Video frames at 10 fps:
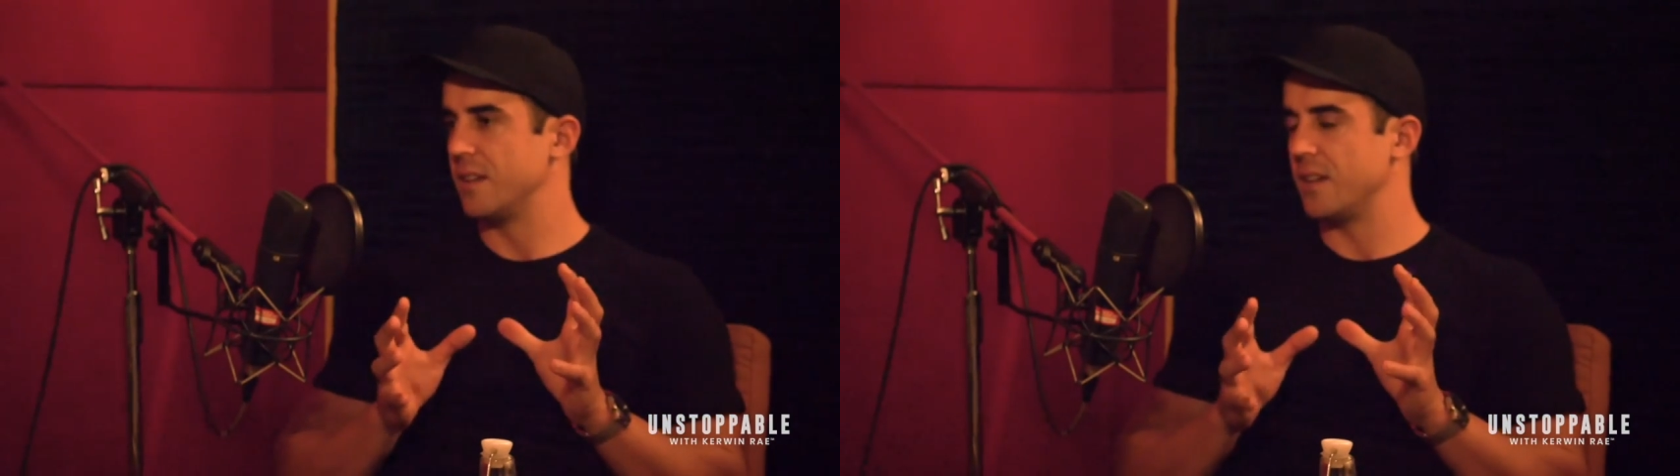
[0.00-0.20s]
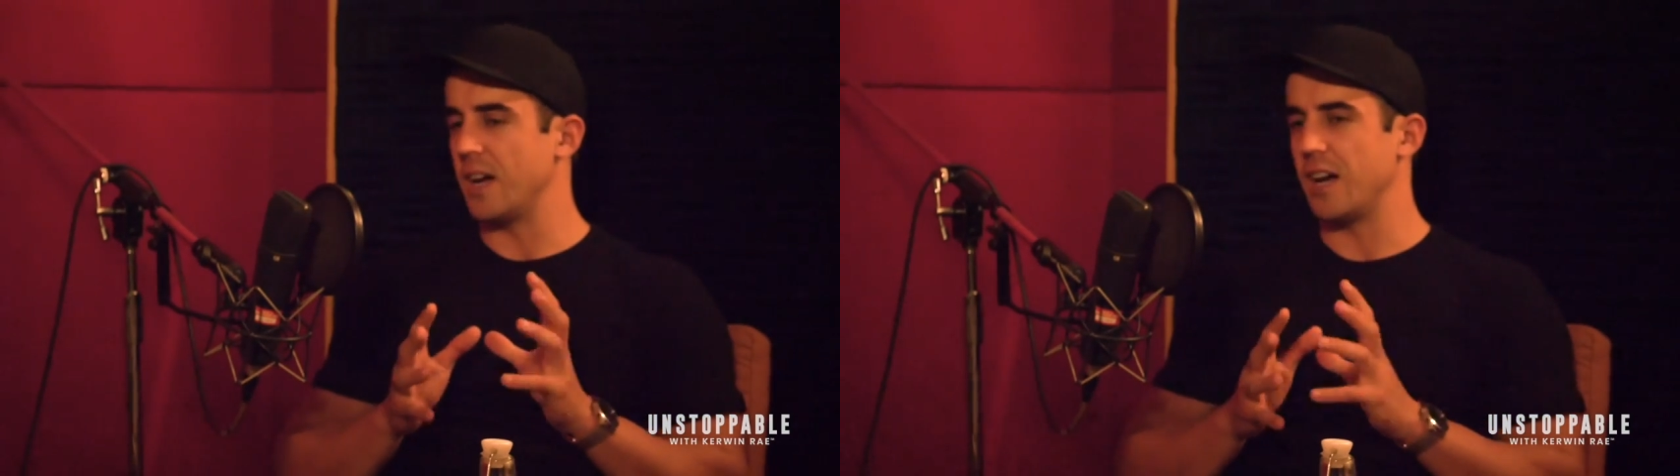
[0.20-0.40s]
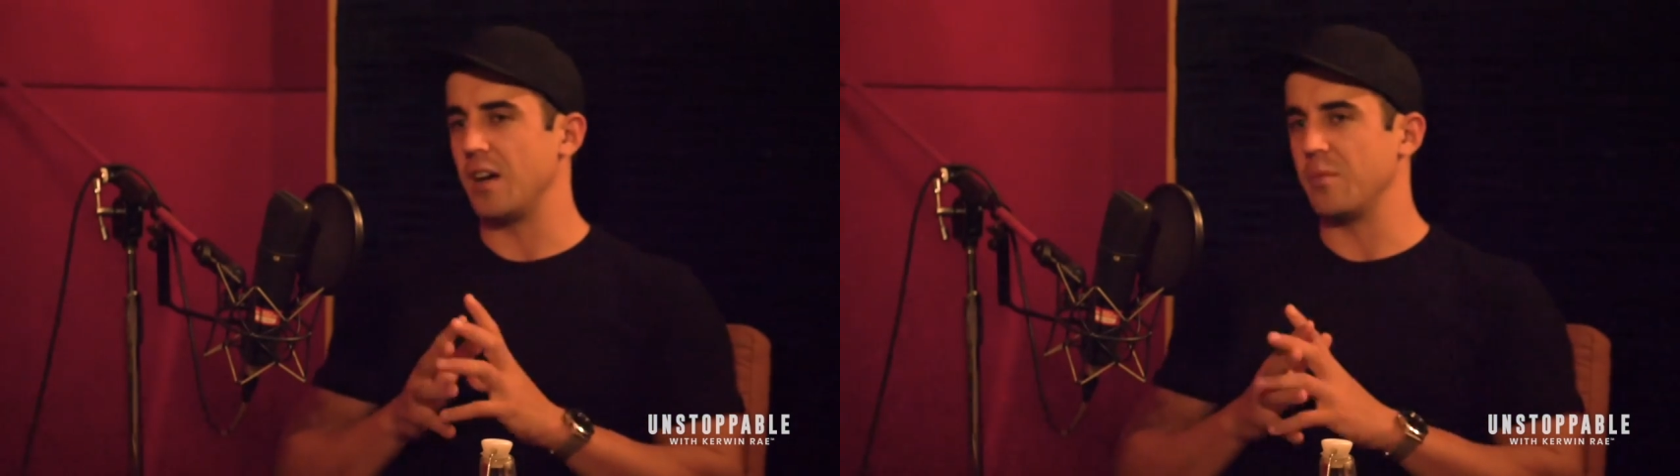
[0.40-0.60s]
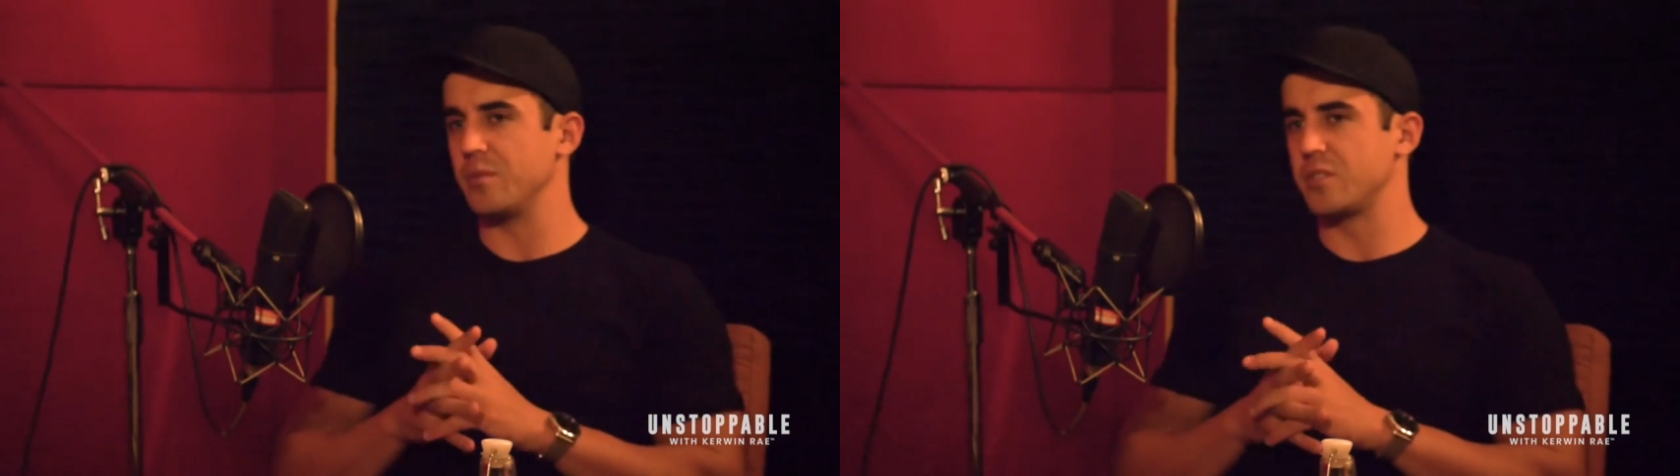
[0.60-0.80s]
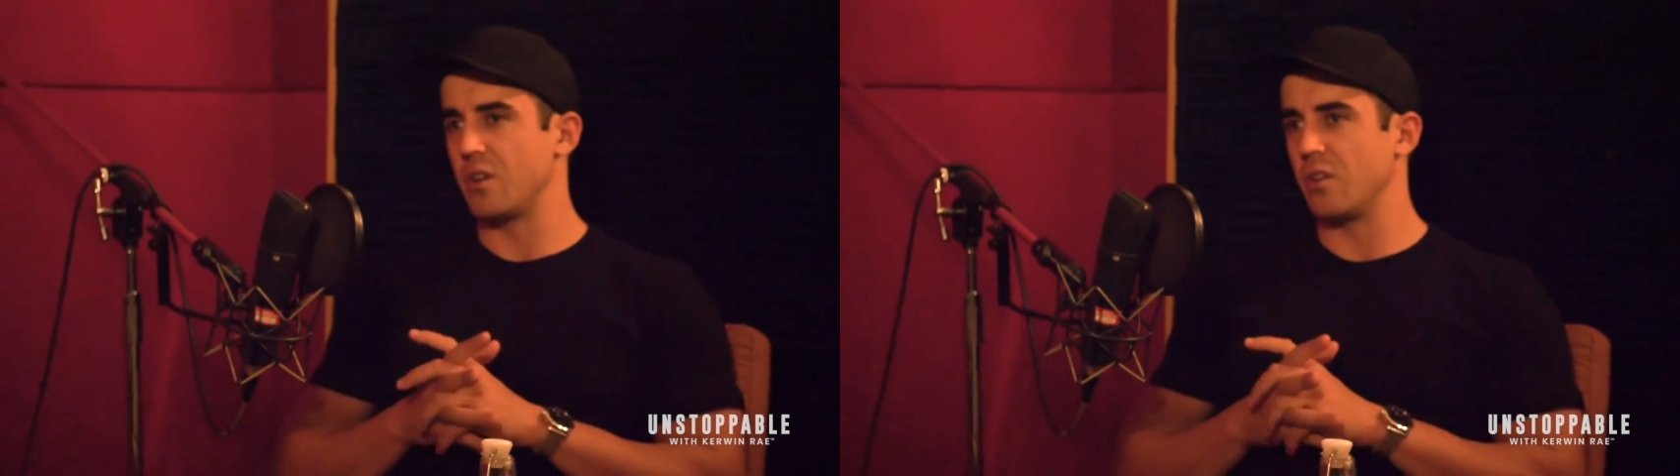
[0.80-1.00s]

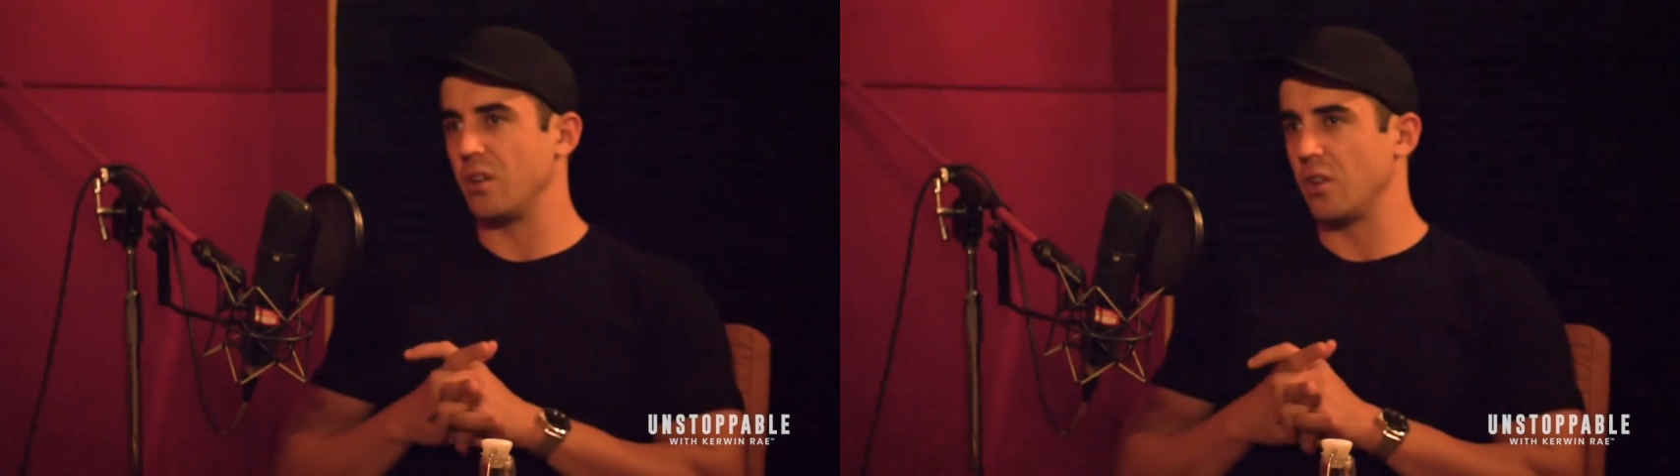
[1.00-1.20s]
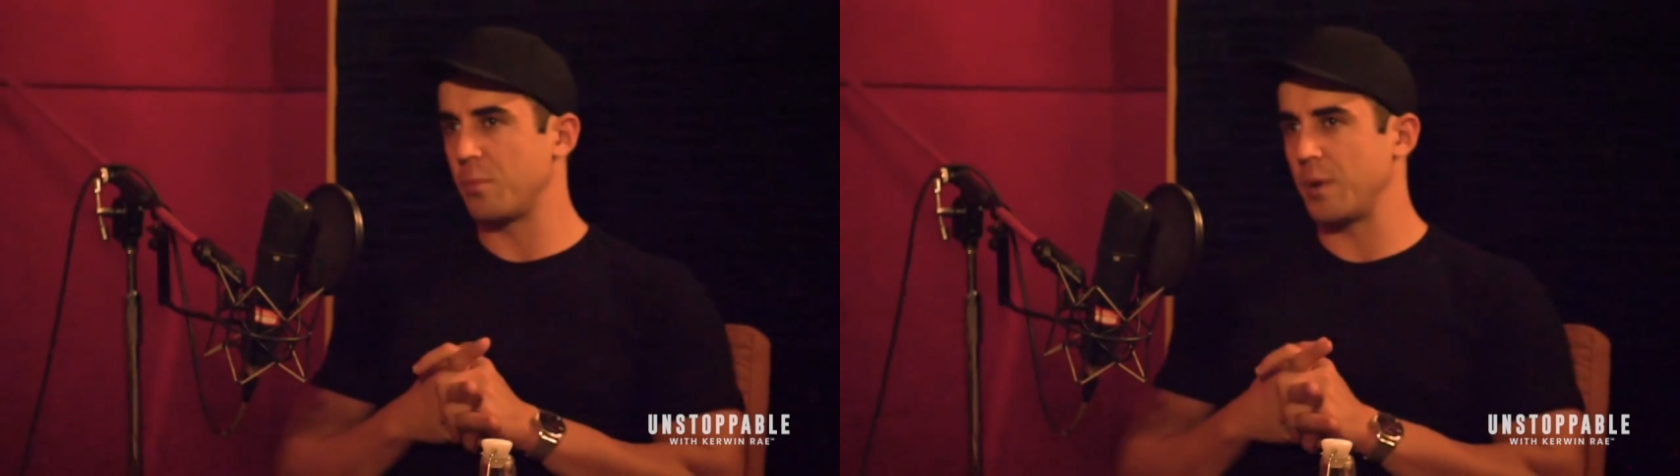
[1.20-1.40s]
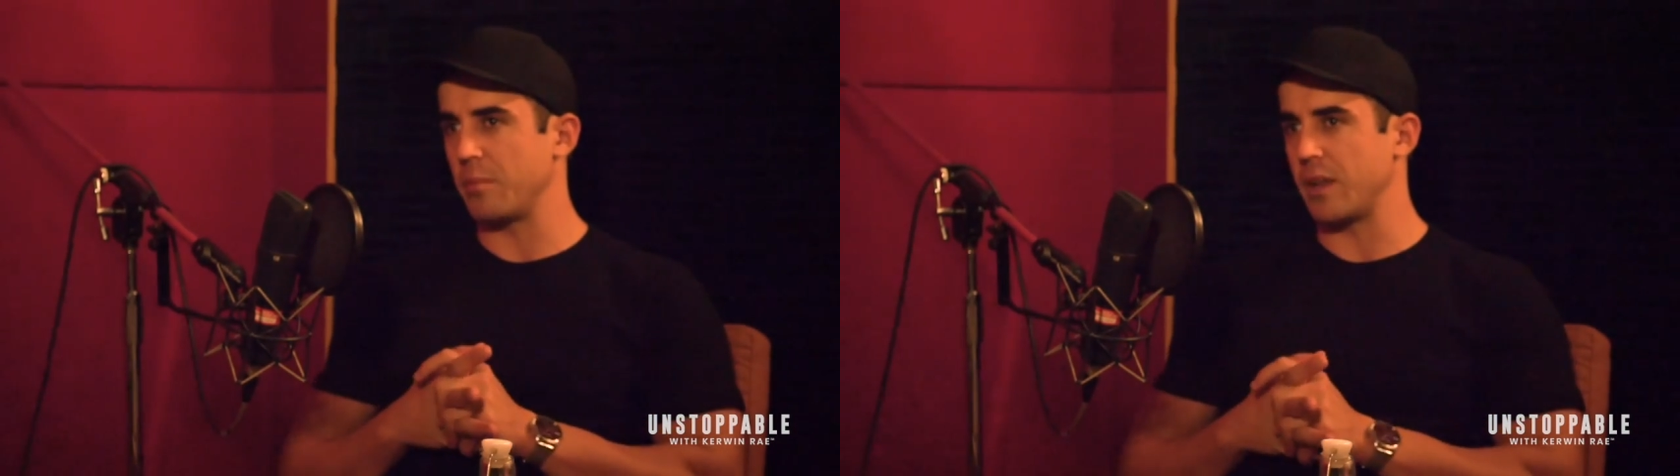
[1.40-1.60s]
So a lot of people